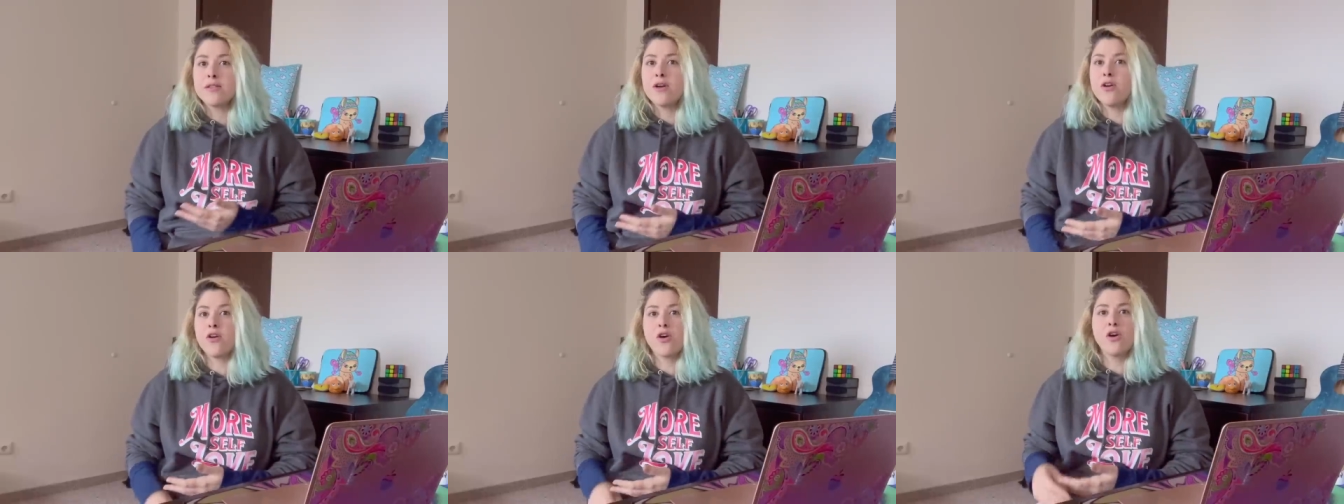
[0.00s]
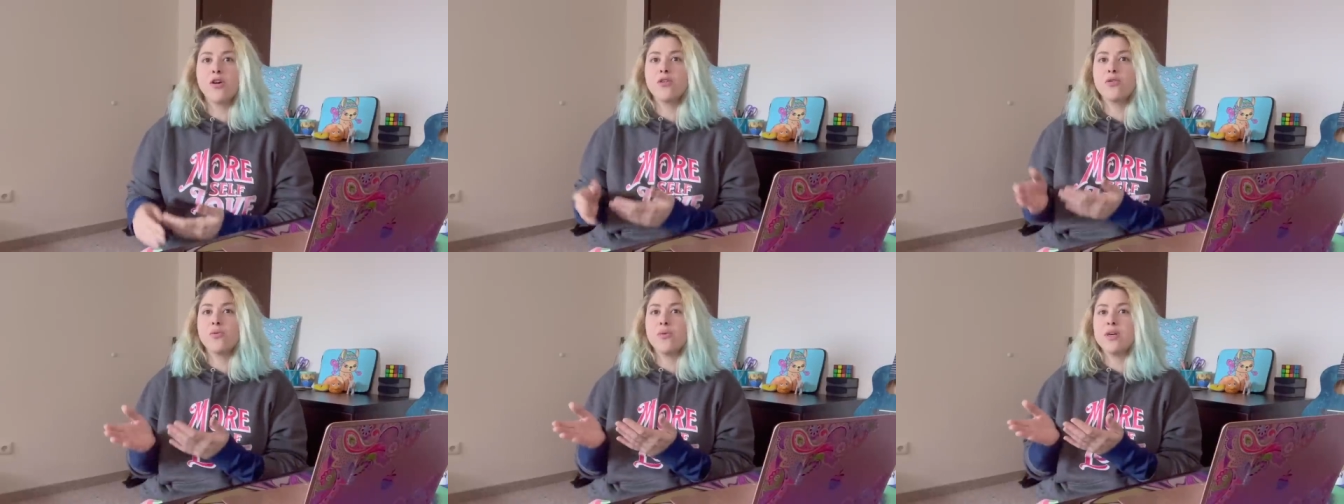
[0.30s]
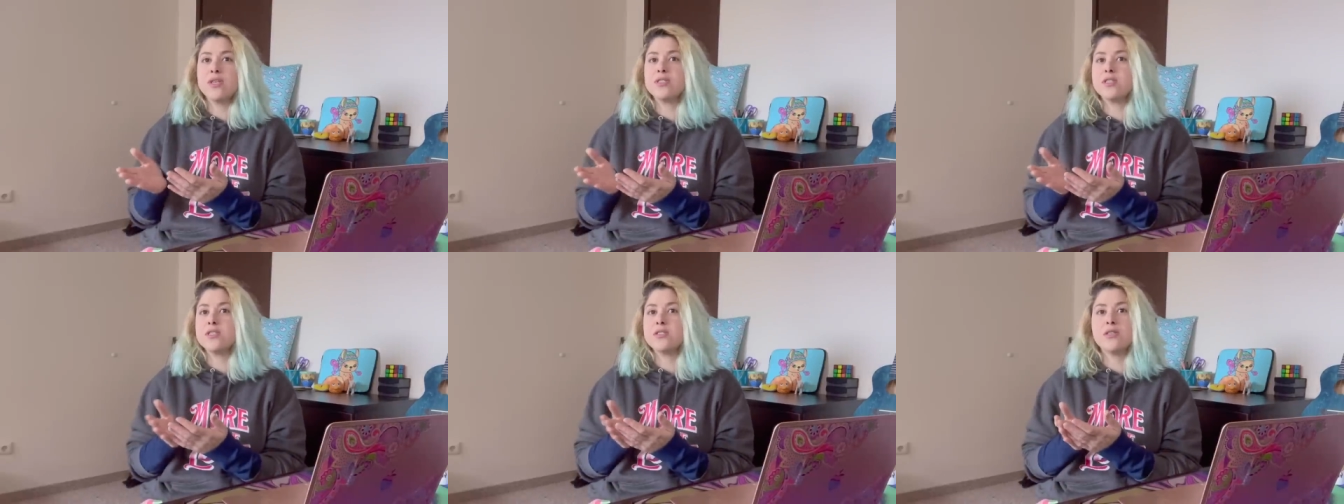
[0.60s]
There are other
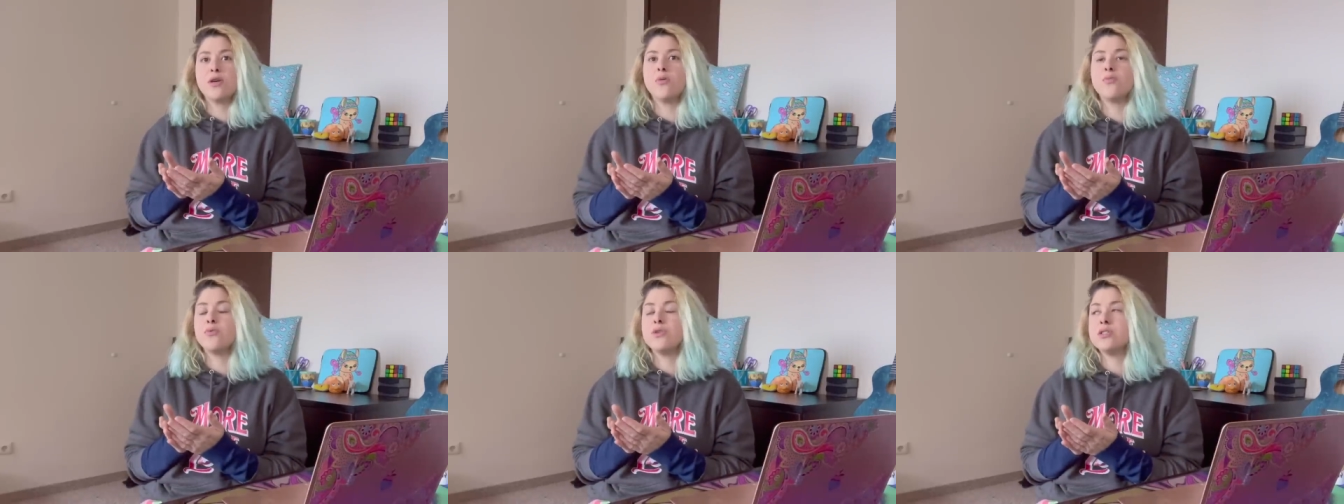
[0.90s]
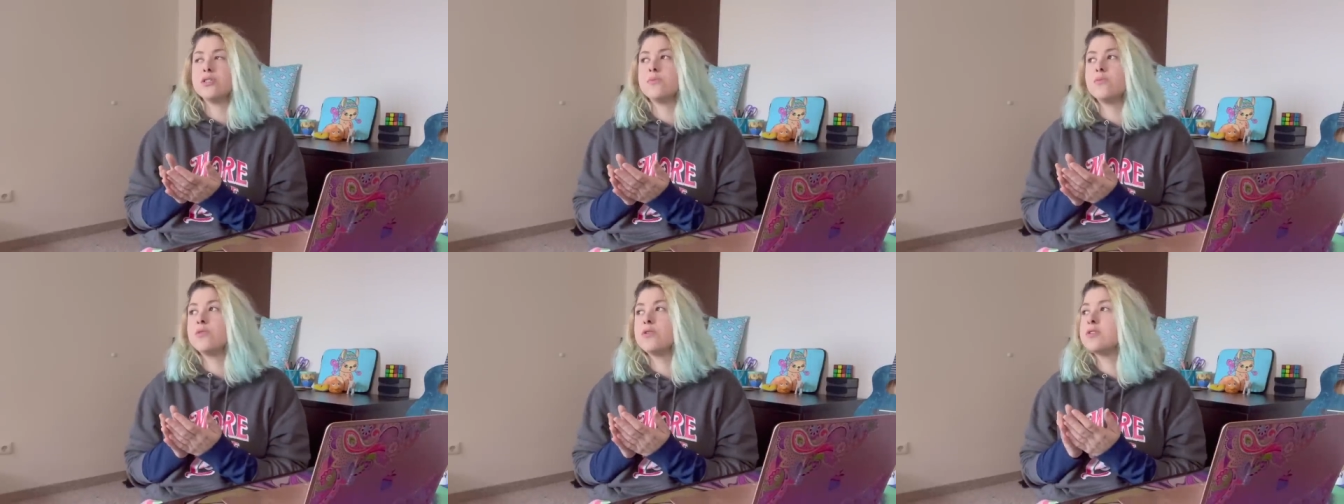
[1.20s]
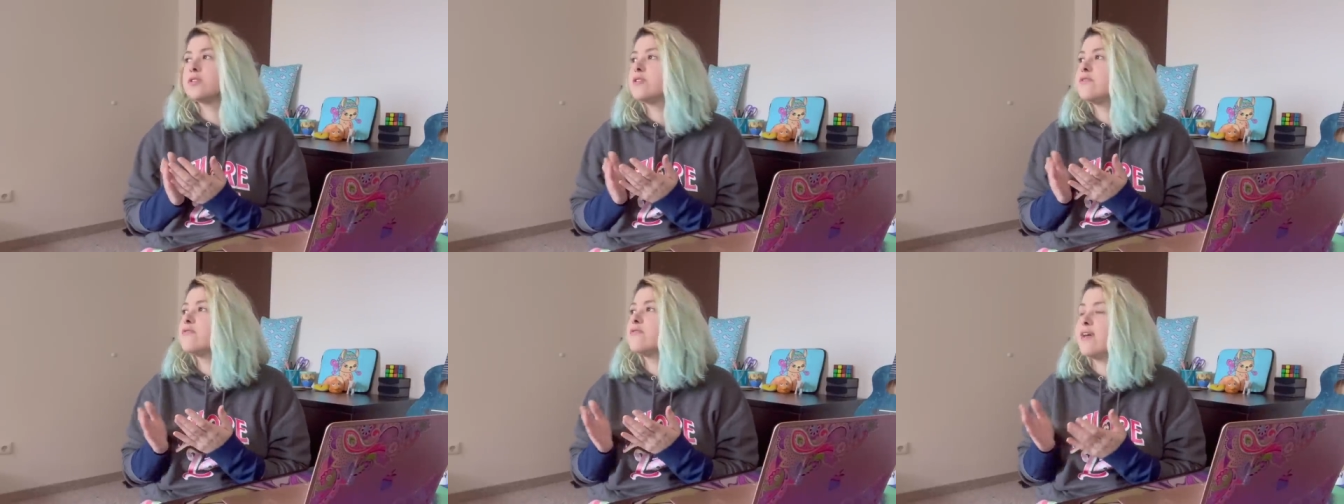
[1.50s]
ways to sell
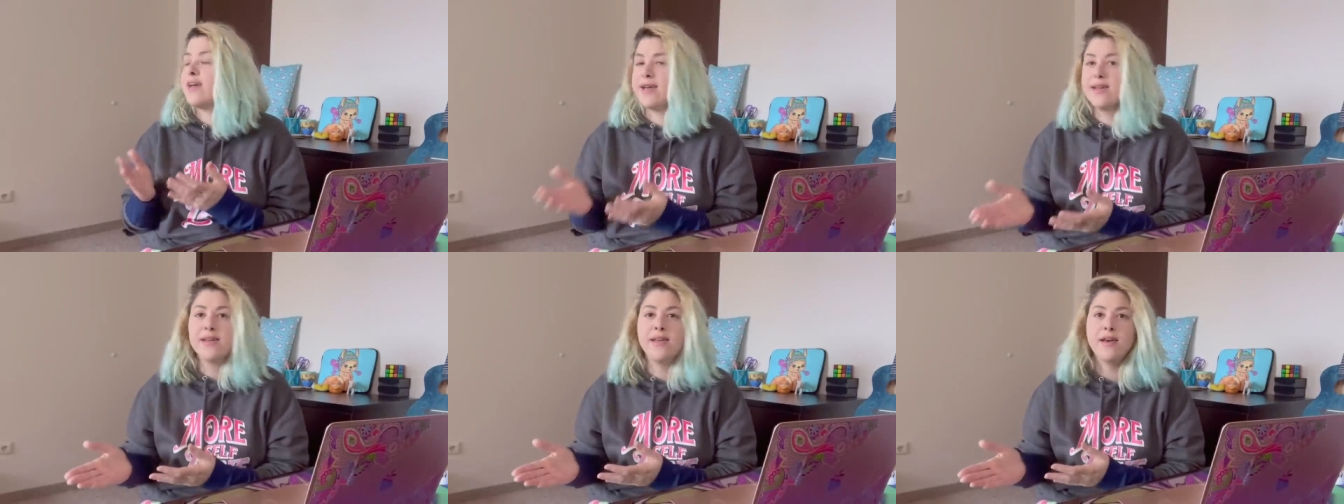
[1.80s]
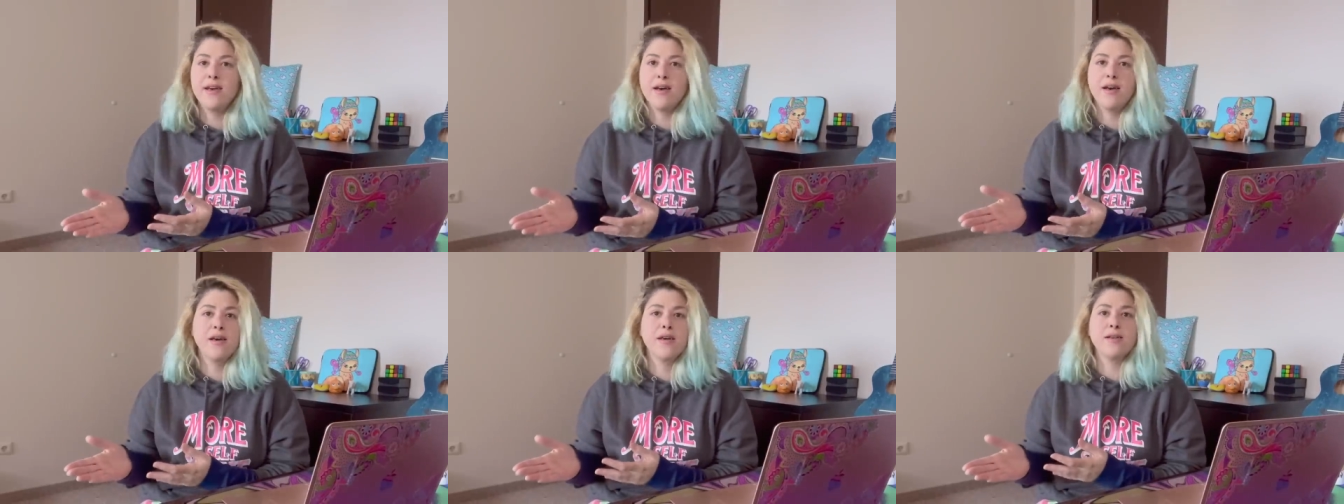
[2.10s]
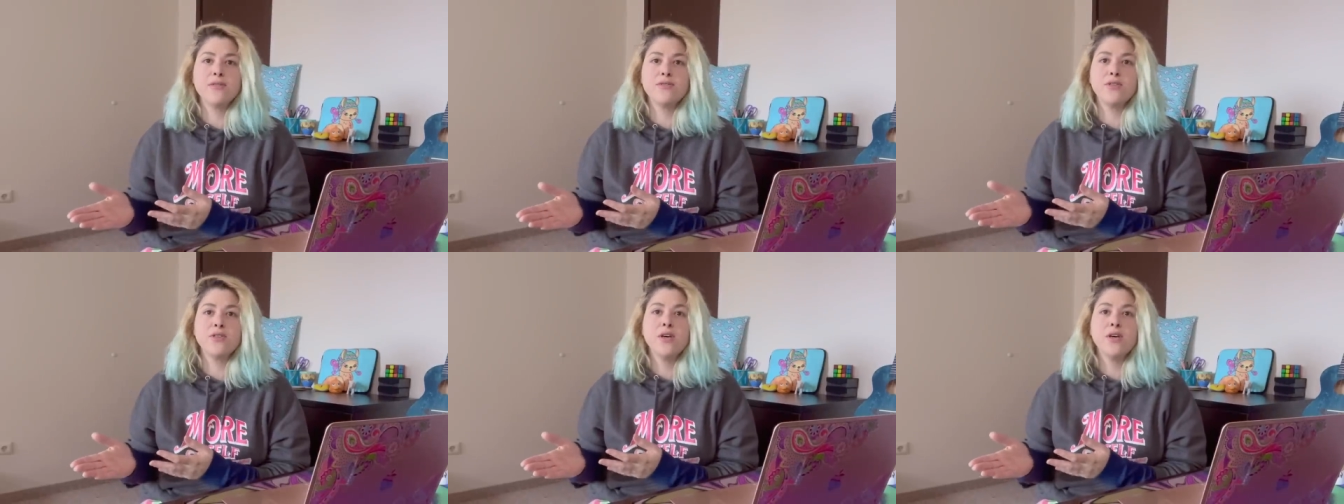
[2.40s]
printables of any kind.